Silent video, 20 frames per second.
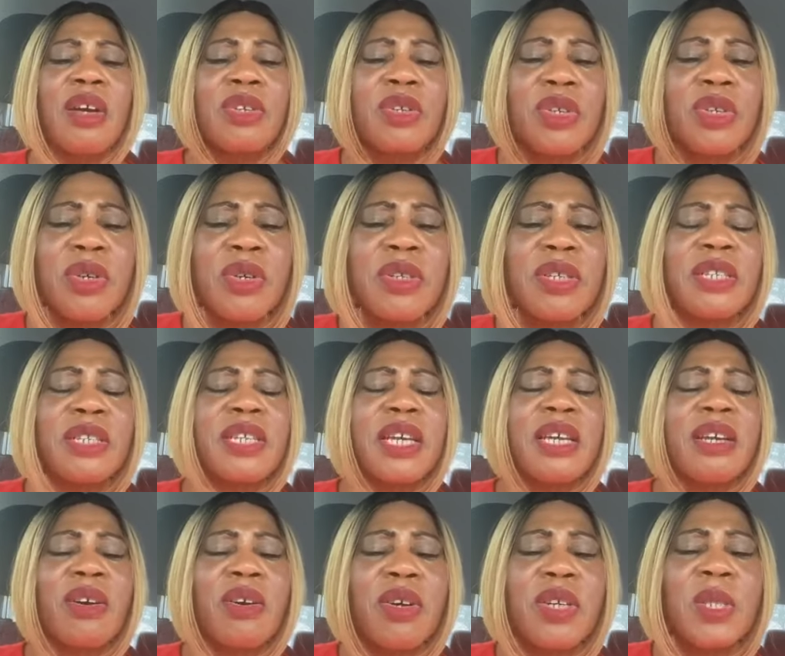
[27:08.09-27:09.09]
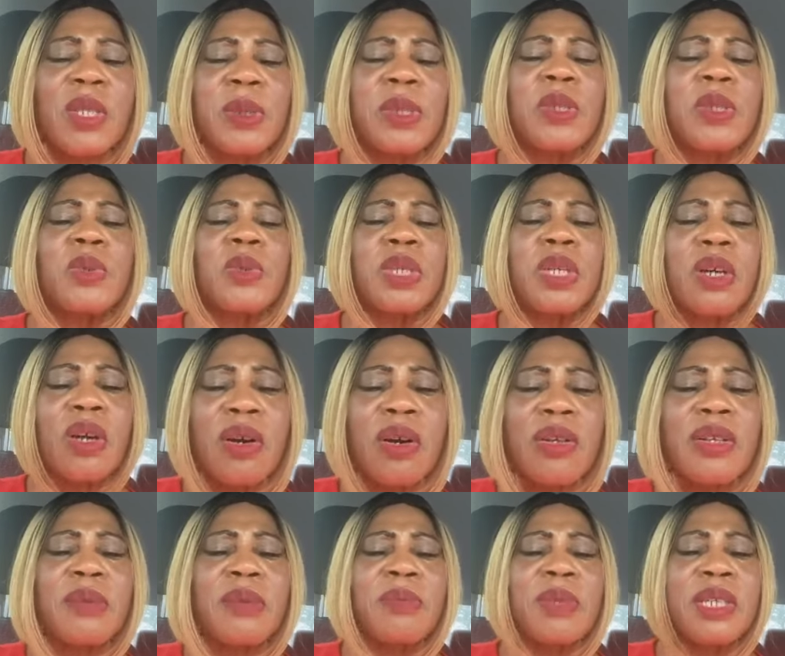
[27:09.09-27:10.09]
Those that are in hospital, we
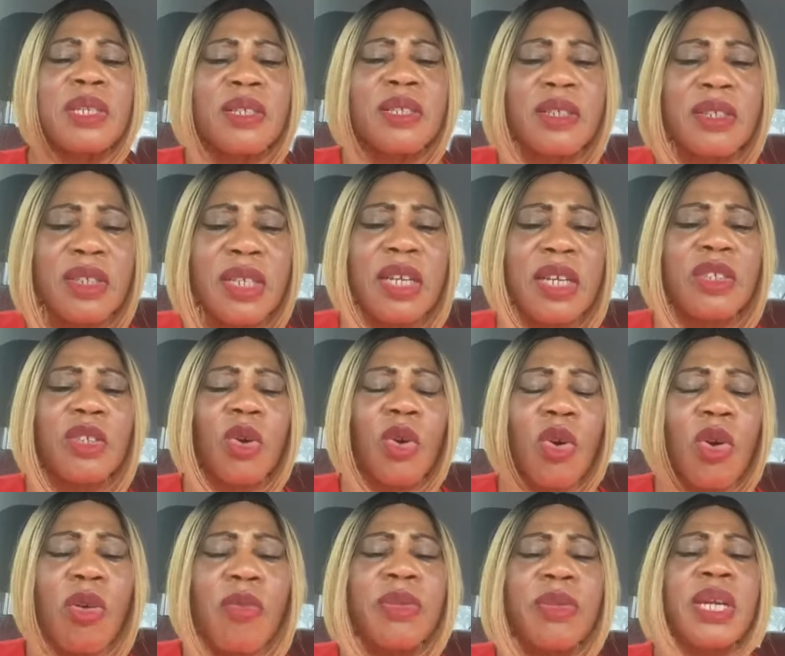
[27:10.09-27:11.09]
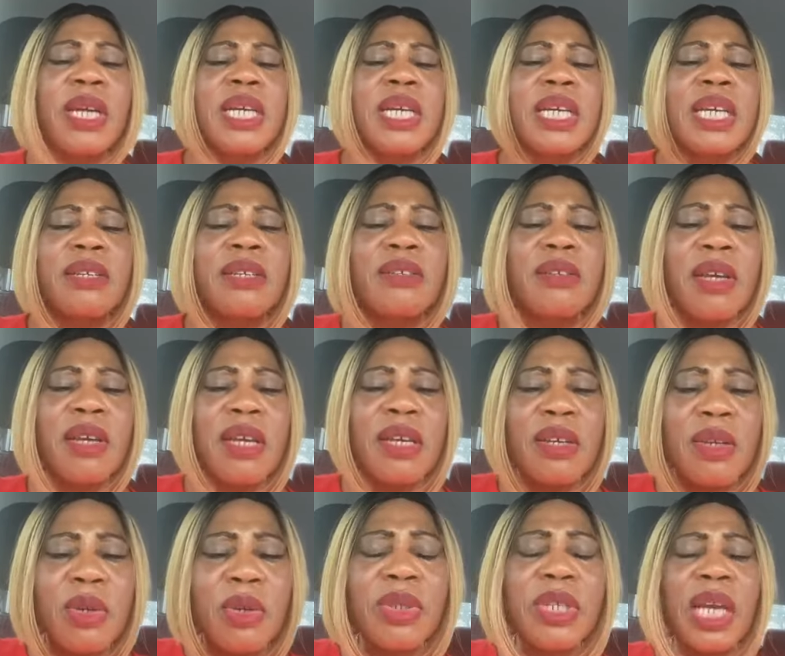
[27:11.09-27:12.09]
call them discharged home in
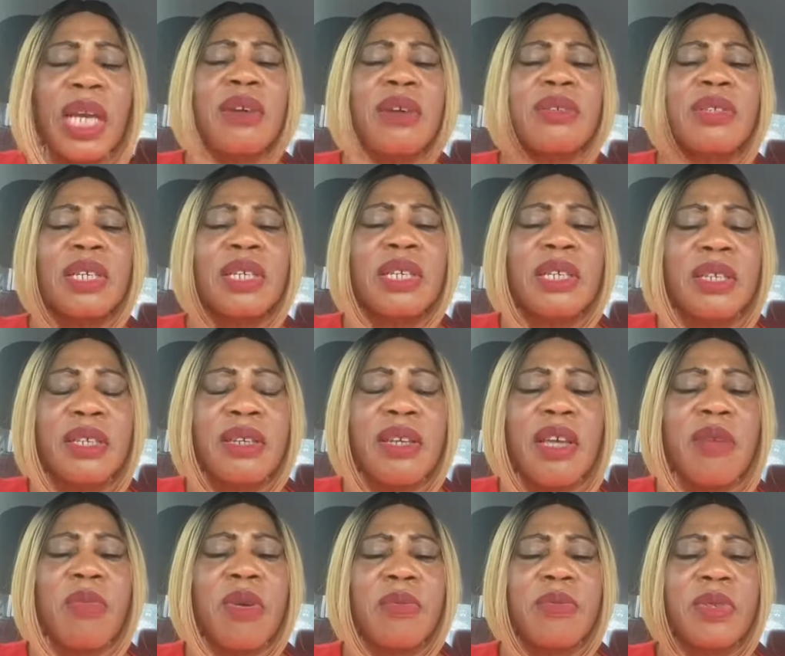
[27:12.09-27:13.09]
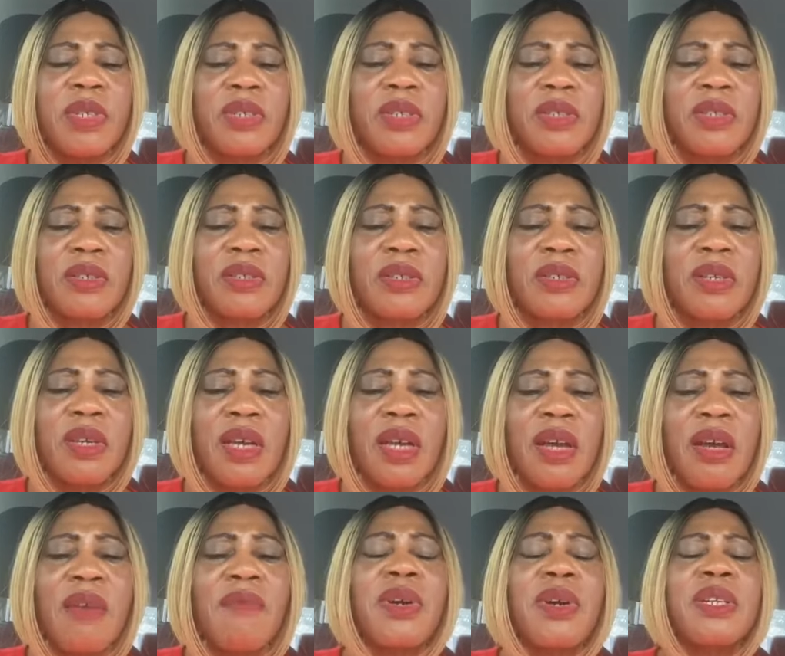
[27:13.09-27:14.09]
good health in the name of Jesus.
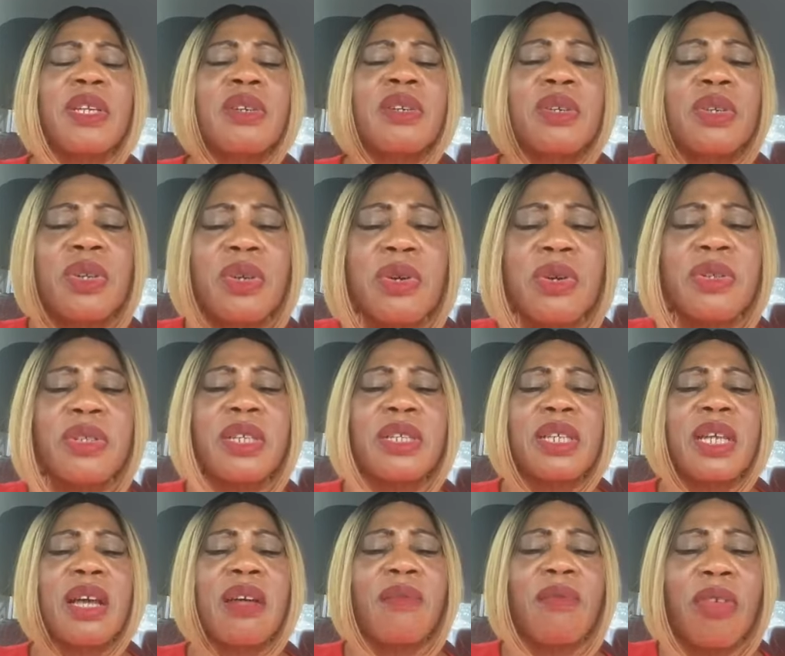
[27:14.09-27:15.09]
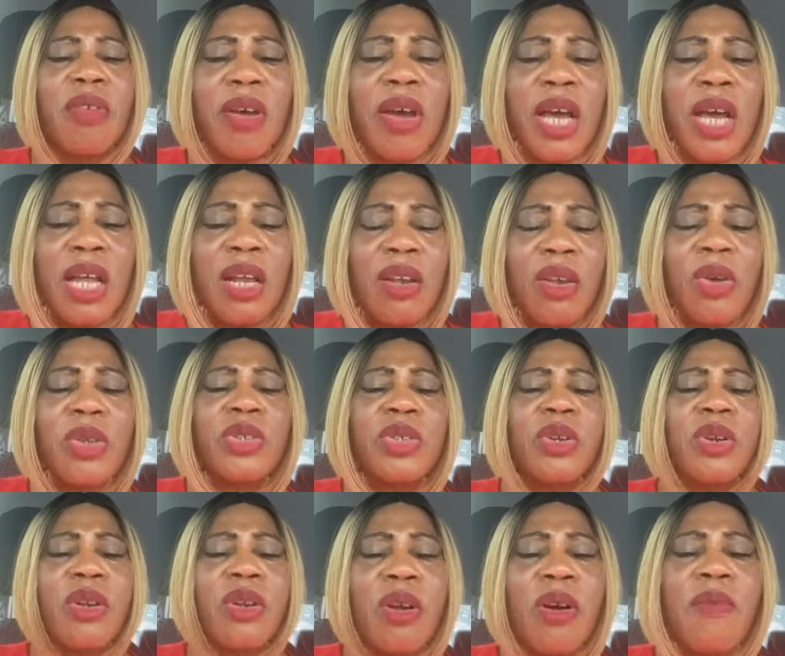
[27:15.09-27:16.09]
Father, those that have lost
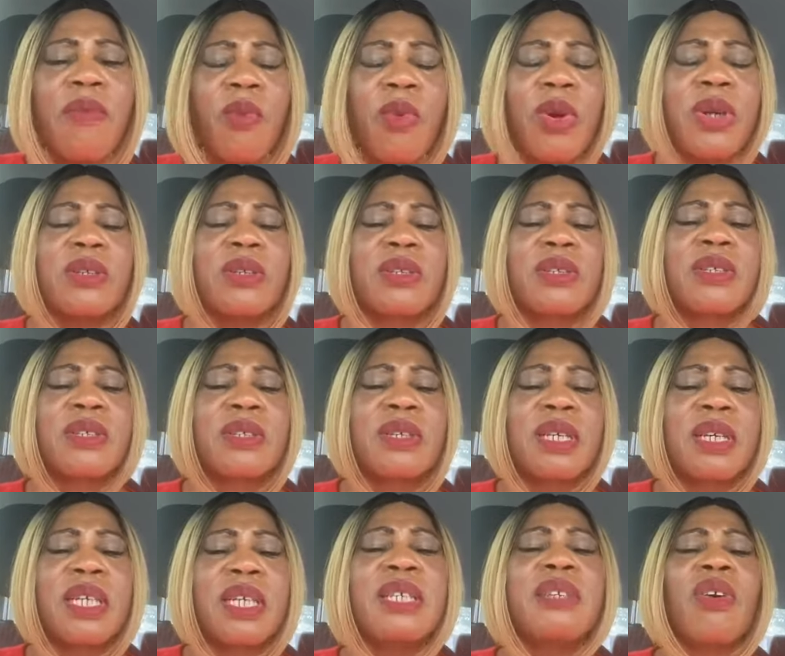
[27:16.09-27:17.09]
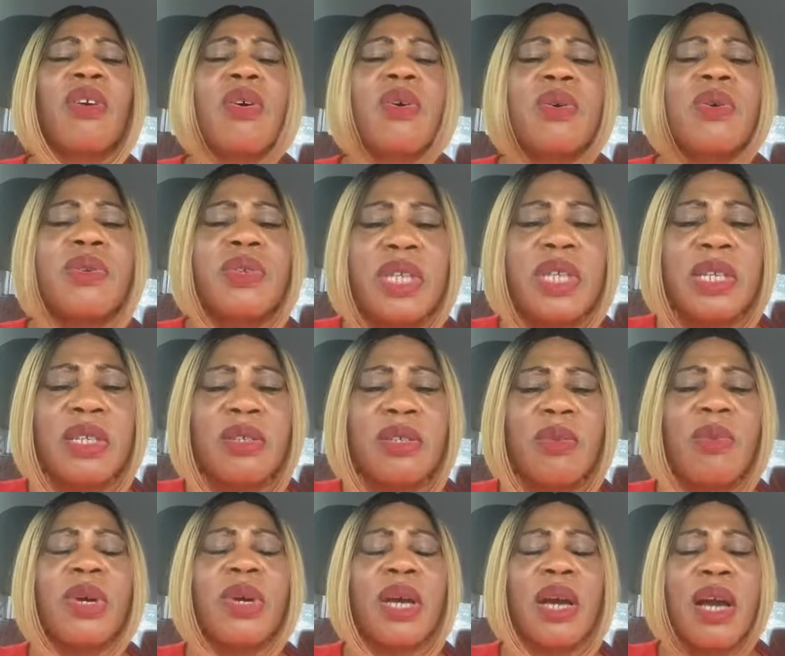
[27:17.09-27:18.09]
loved ones in all this,
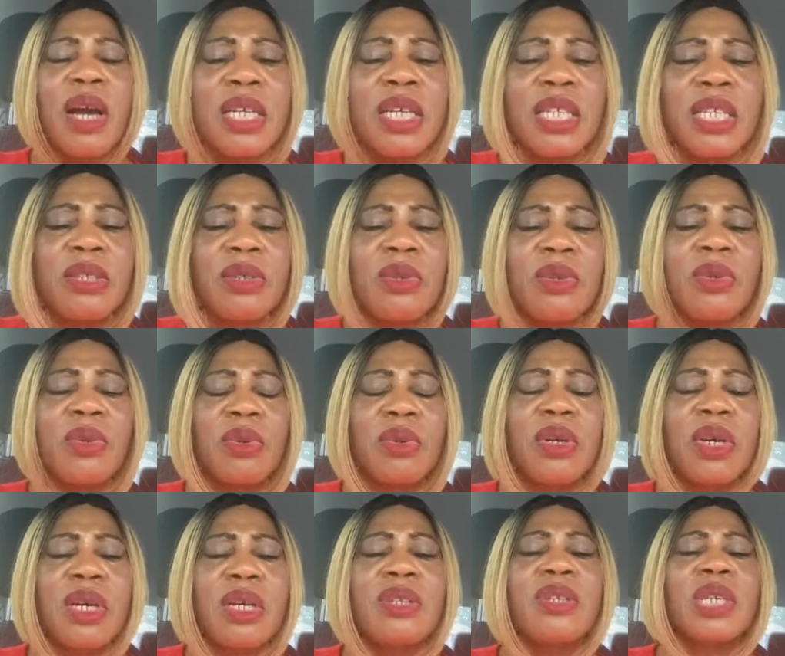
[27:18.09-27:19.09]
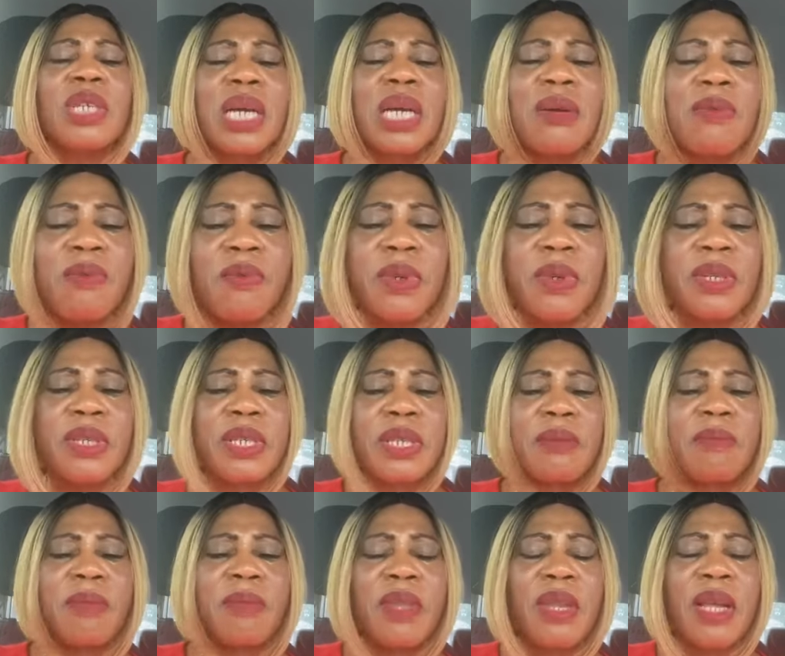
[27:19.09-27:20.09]
we ask you to comfort
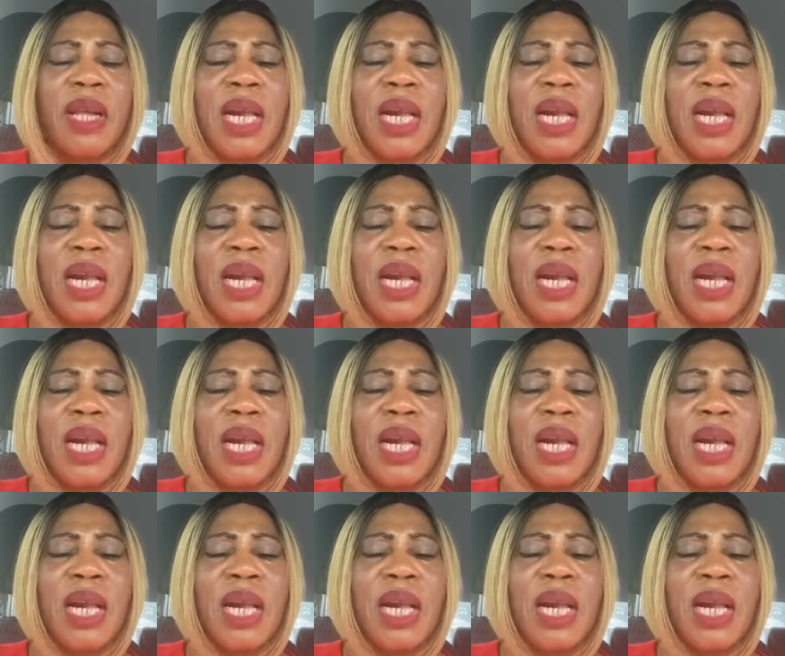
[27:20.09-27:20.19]
them.